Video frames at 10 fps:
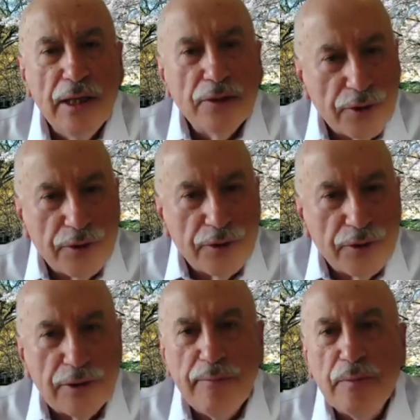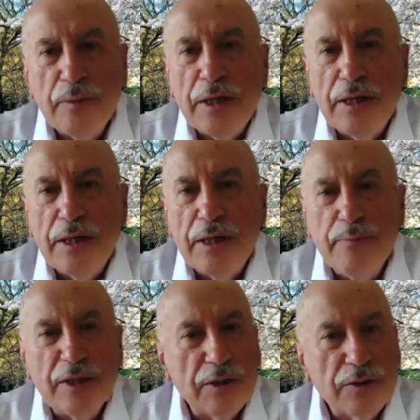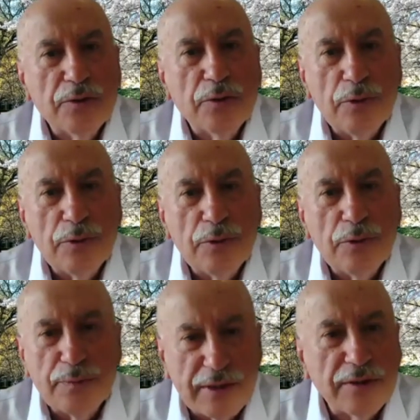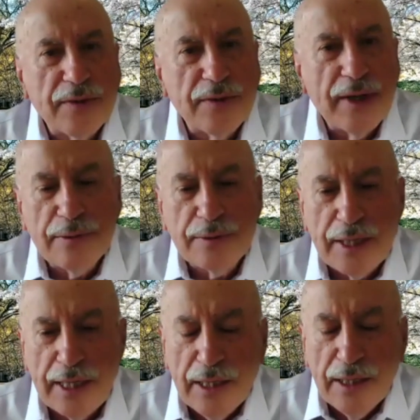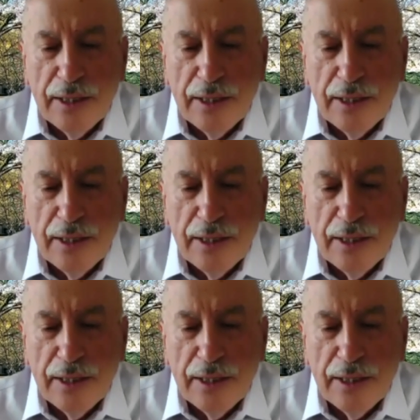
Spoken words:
curriculum in business schools, business faculty,